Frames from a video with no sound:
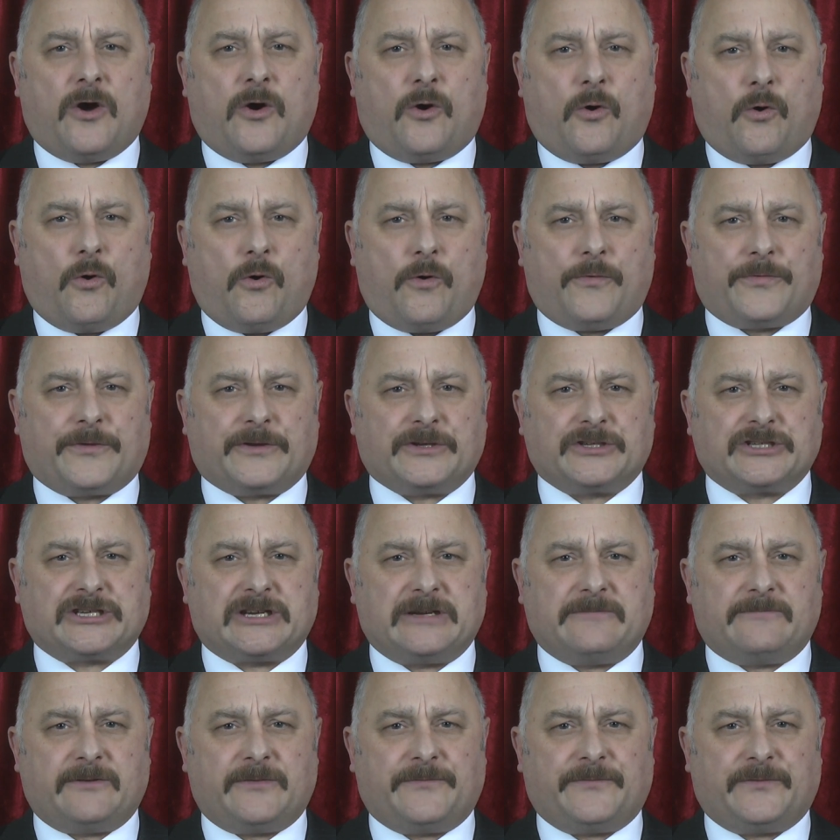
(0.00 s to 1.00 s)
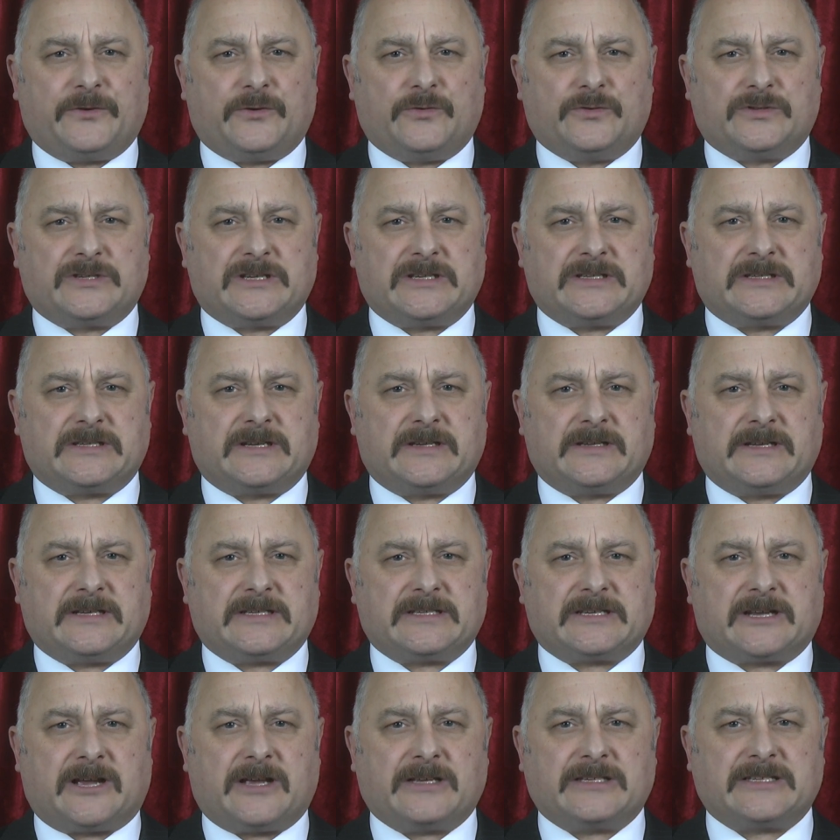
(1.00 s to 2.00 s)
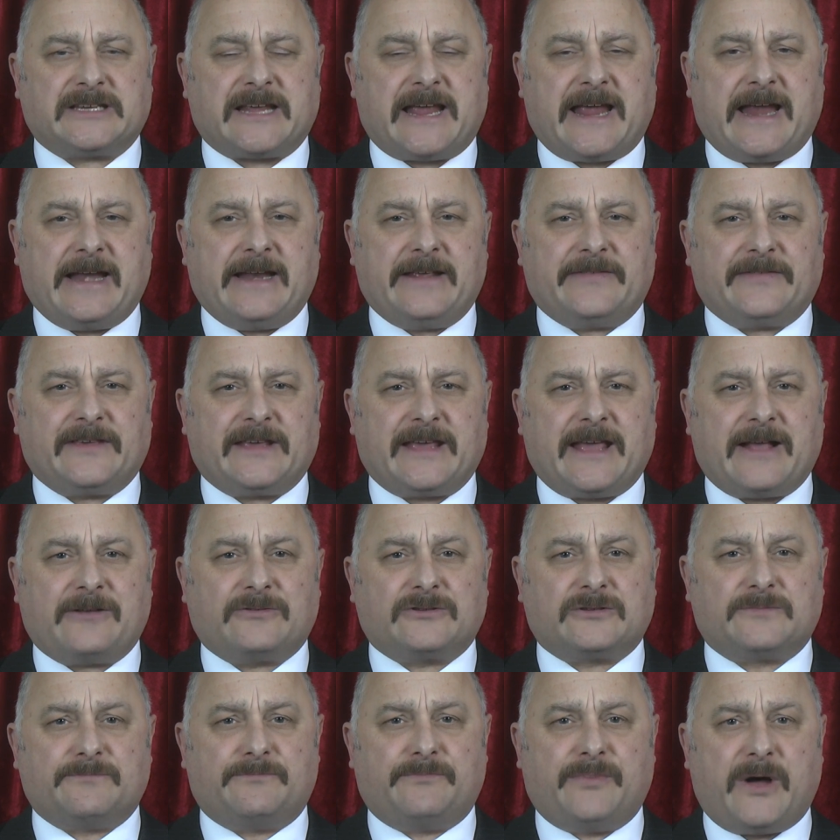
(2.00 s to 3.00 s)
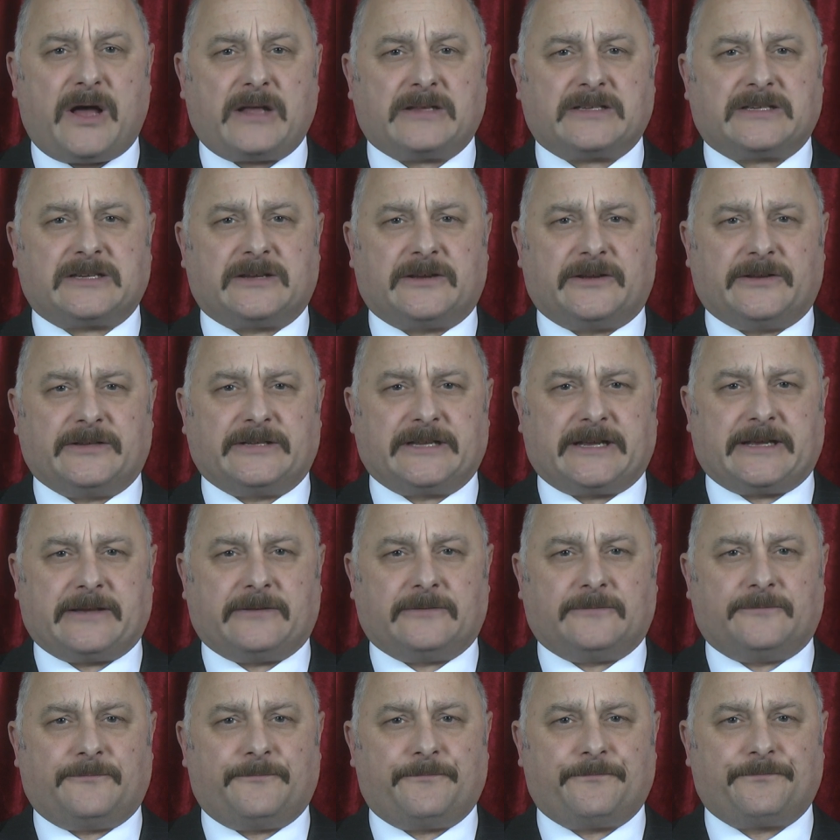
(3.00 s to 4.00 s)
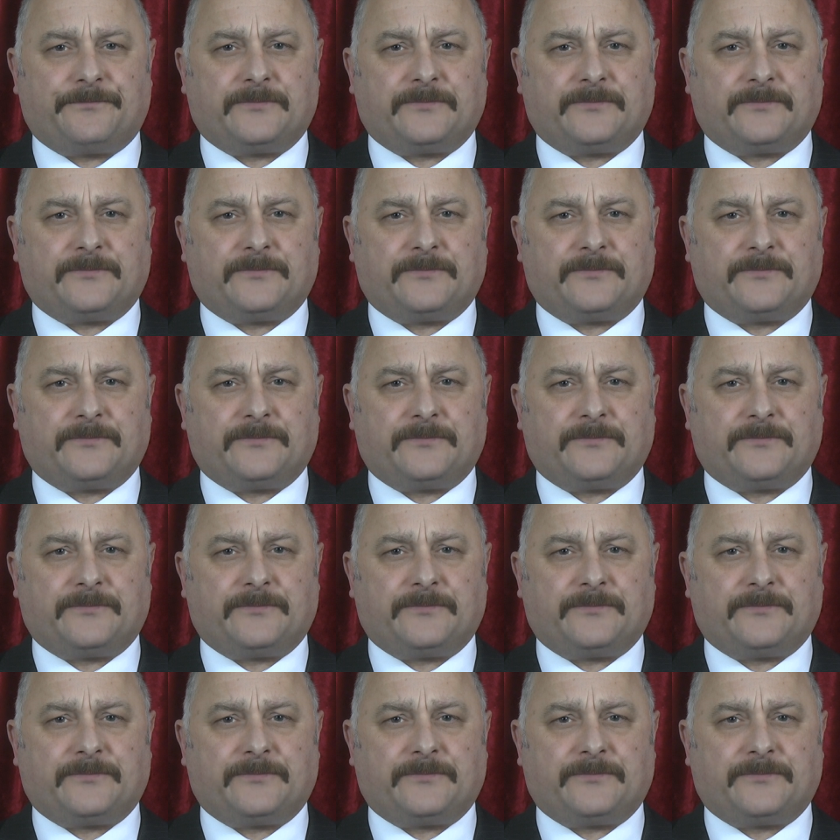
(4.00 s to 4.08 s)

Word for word: or that she refuses to discuss anything else but her deal.